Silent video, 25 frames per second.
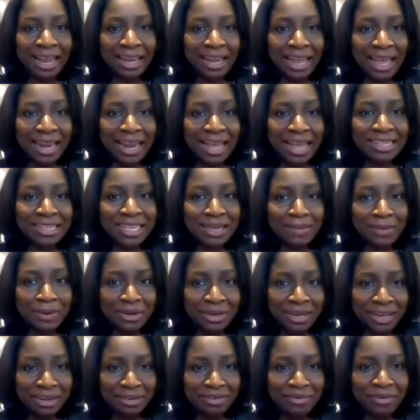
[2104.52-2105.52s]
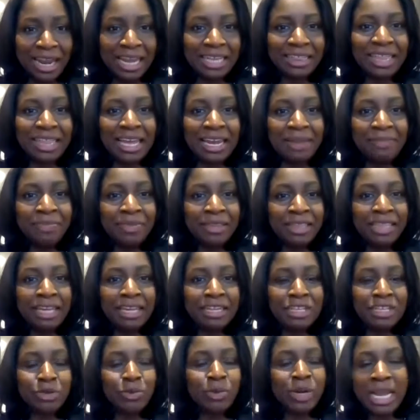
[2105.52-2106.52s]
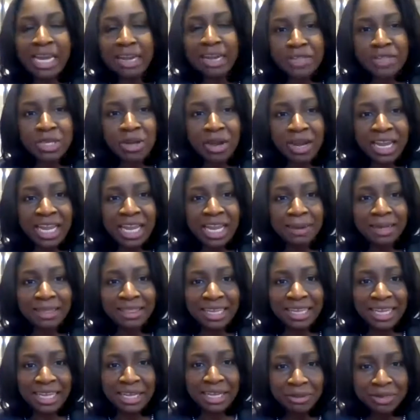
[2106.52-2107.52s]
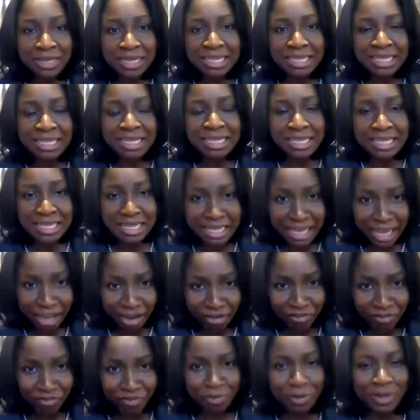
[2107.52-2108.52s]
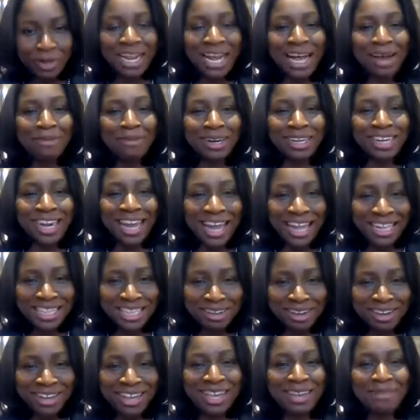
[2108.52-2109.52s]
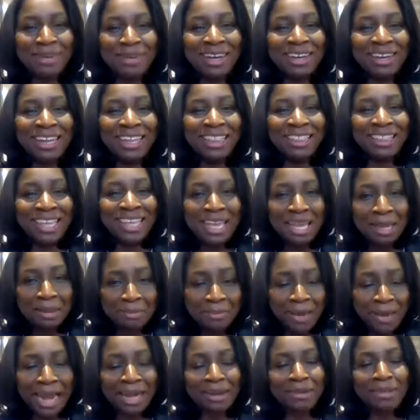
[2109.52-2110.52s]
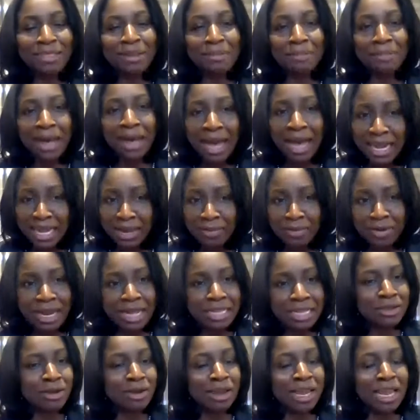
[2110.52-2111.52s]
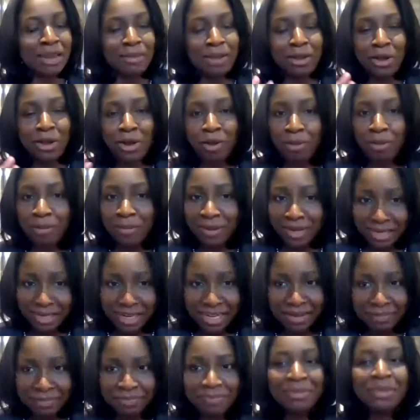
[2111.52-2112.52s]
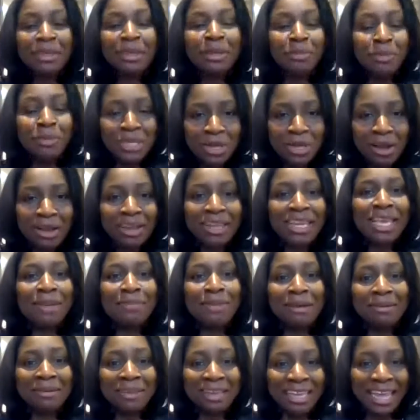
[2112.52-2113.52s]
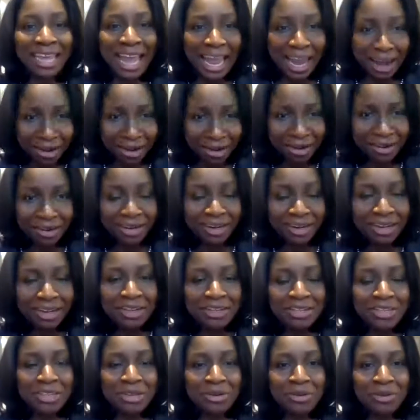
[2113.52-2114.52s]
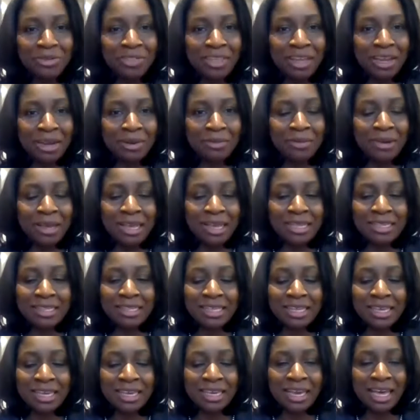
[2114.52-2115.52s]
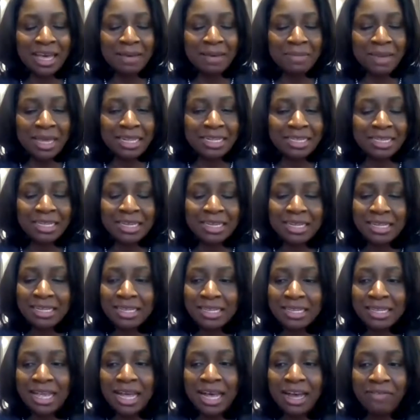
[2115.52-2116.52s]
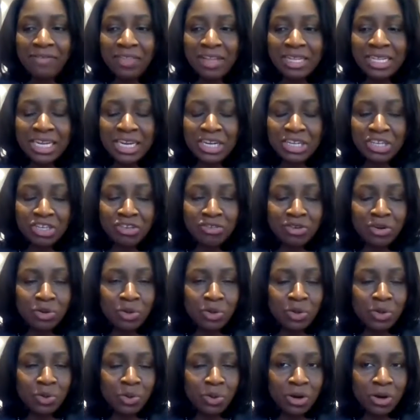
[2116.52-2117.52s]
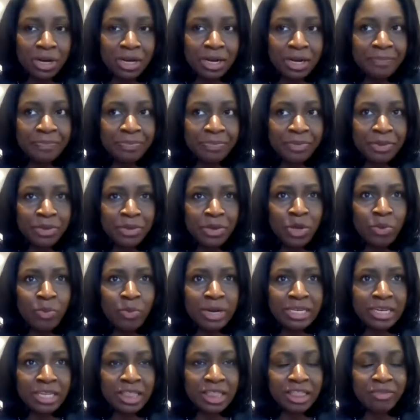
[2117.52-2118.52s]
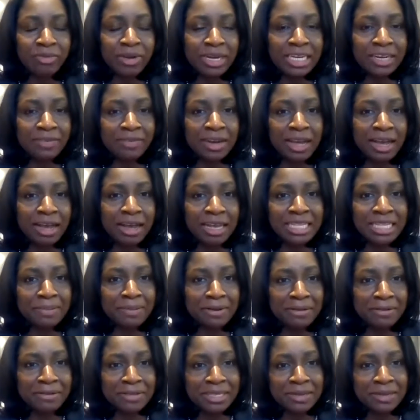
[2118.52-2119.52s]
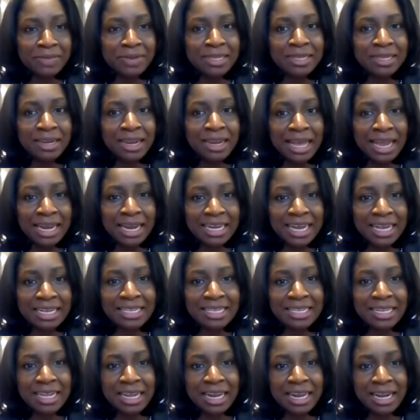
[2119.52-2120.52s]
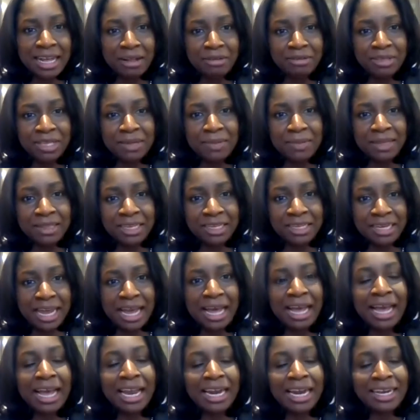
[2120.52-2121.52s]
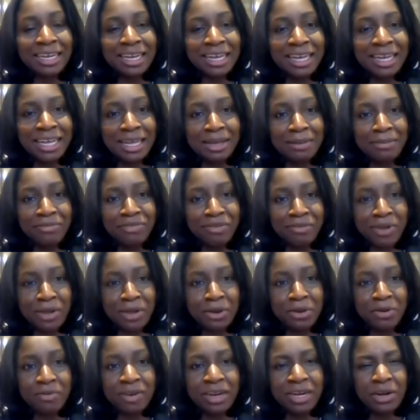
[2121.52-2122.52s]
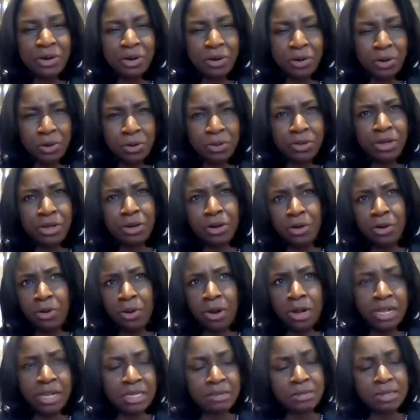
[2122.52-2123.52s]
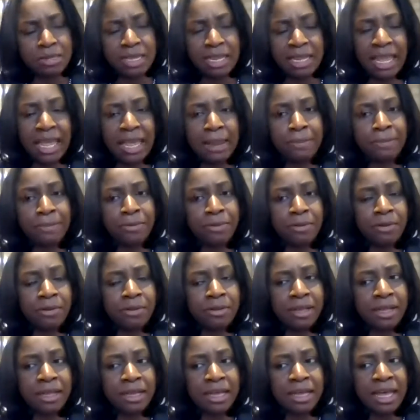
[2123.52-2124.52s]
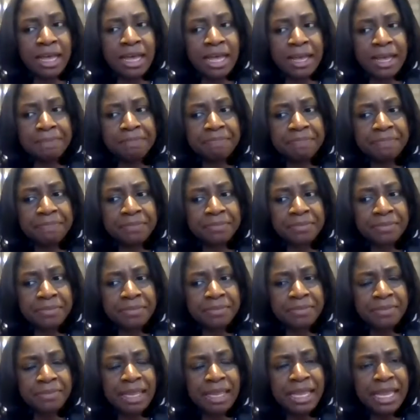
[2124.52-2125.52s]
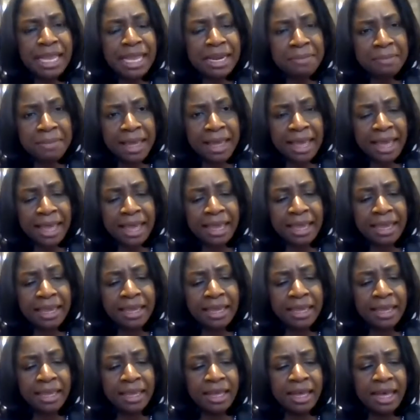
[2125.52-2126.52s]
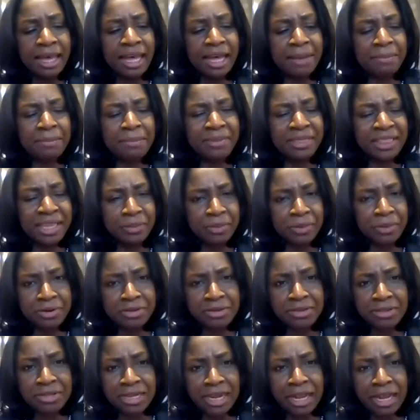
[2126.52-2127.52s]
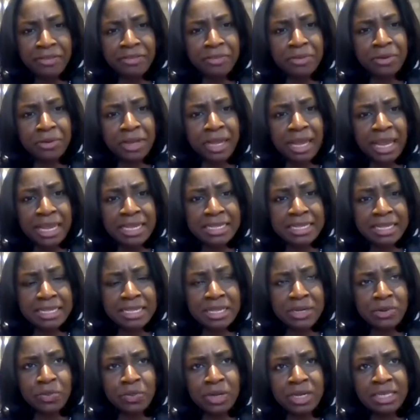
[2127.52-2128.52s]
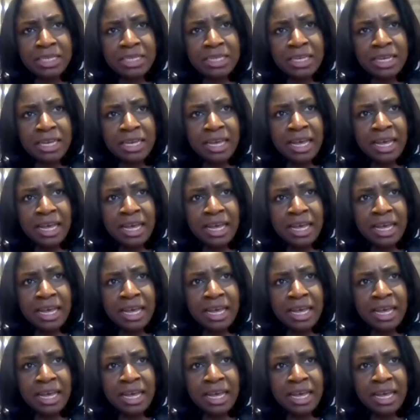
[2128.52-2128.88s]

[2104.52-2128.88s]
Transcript: and Latinx community, right? So we're not even talking about the illness itself. We're not talking about the impact on the body. We're not talking about comorbidity. We're talking about care. So there was the instance of the teacher in New York who went to 3 different hospitals and was denied testing and ultimately died from COVID earlier on. This was like April and May. But there were several cases in which